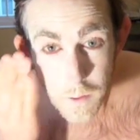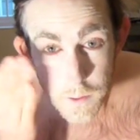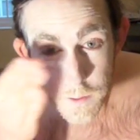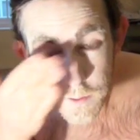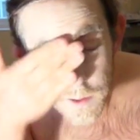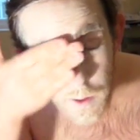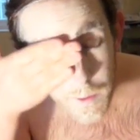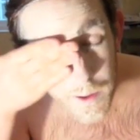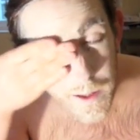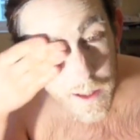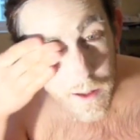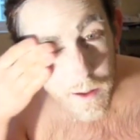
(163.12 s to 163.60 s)

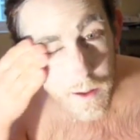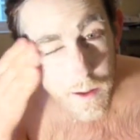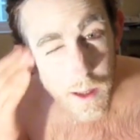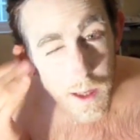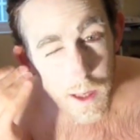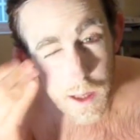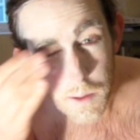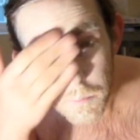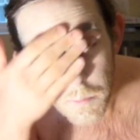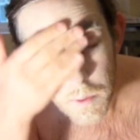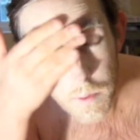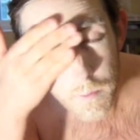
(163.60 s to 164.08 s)
so I could
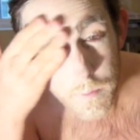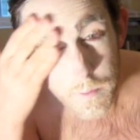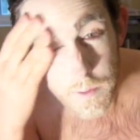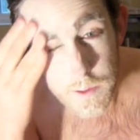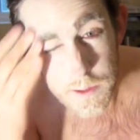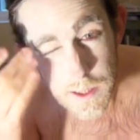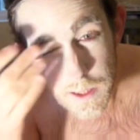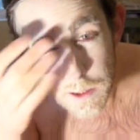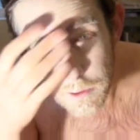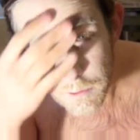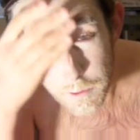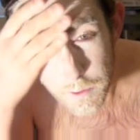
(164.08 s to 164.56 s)
keep
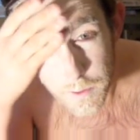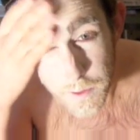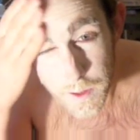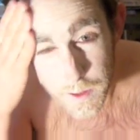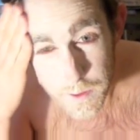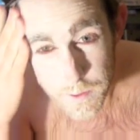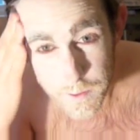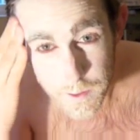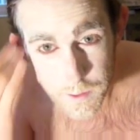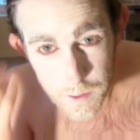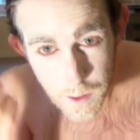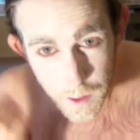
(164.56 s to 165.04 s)
secret
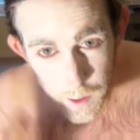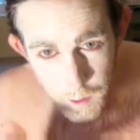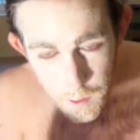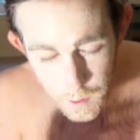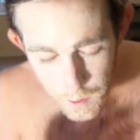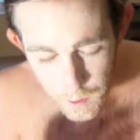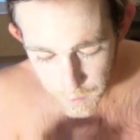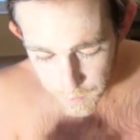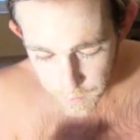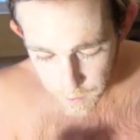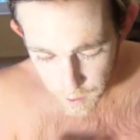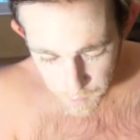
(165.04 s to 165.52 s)
things in there
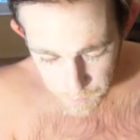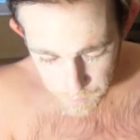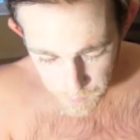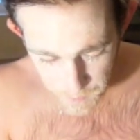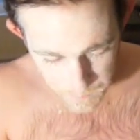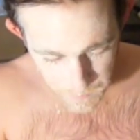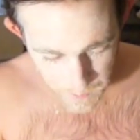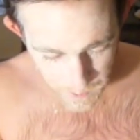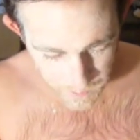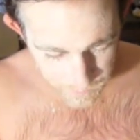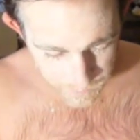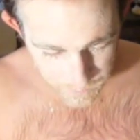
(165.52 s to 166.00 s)
and nobody would
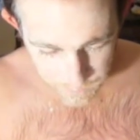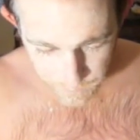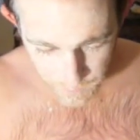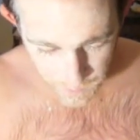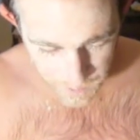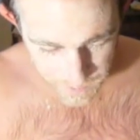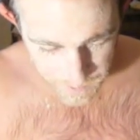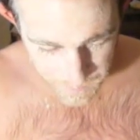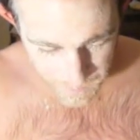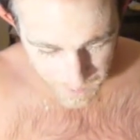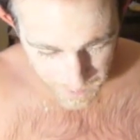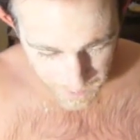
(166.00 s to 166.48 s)
be able to
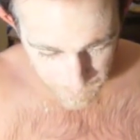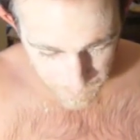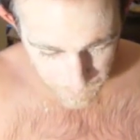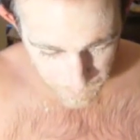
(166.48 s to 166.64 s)
find them out.